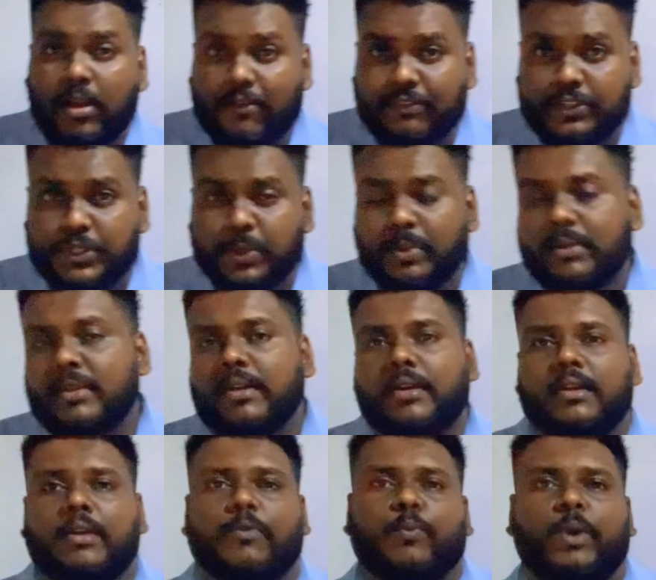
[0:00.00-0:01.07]
uh, of June,
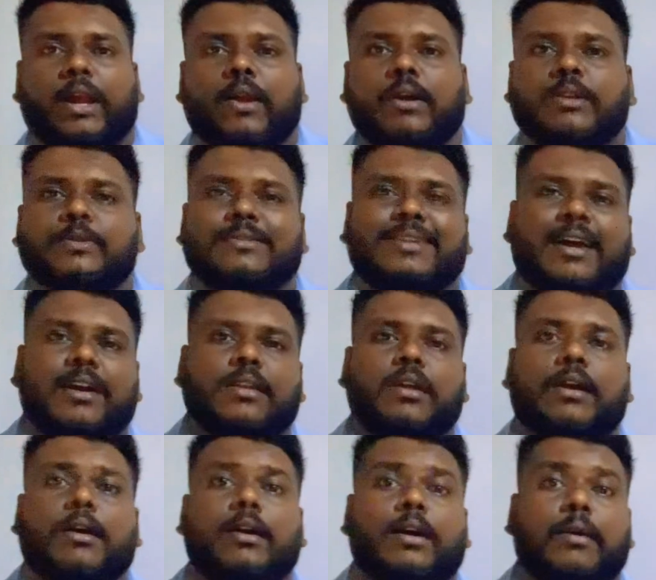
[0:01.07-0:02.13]
we are going to start
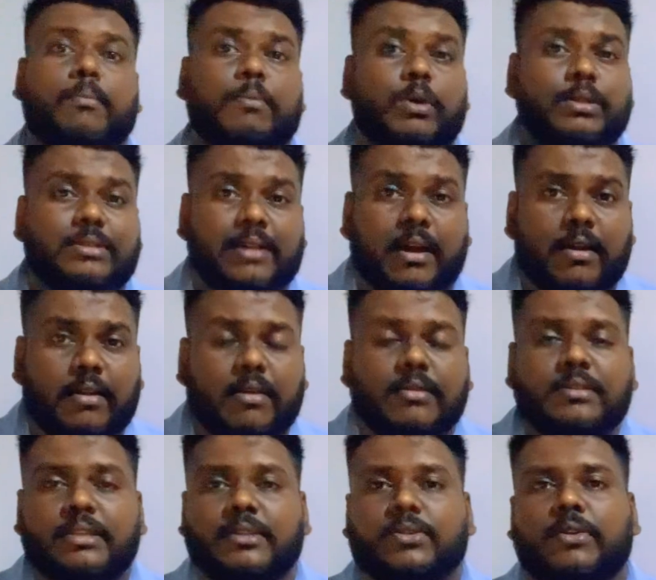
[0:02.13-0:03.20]
uh, Montana
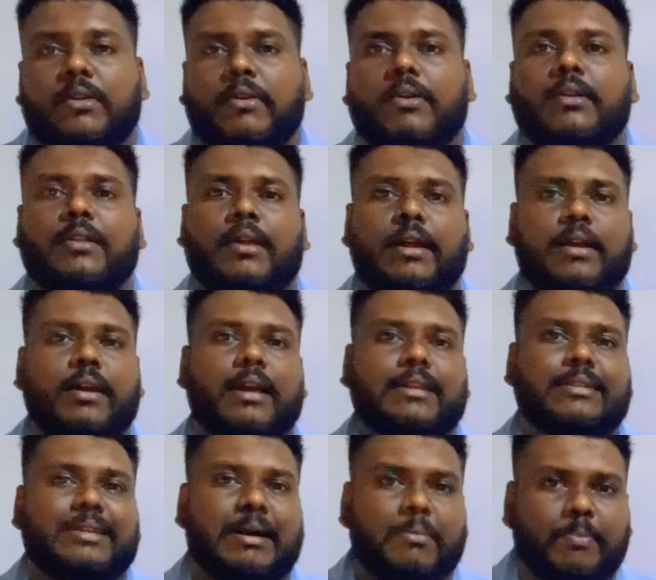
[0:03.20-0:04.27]
Sisura Hall at
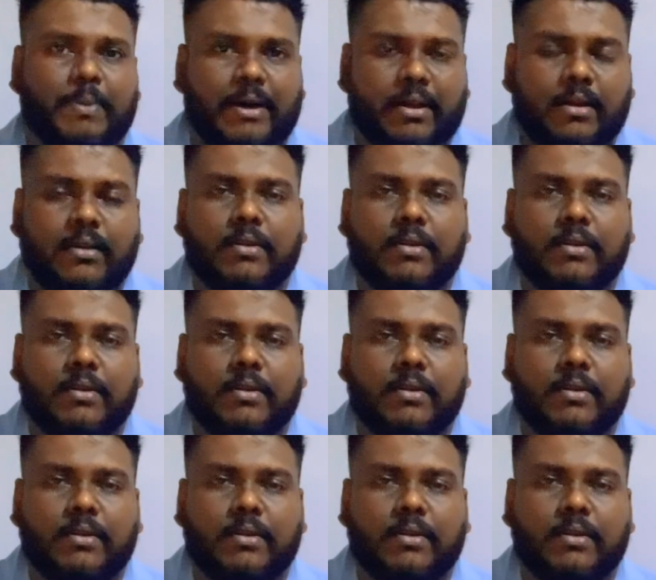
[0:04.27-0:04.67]
Gampaha,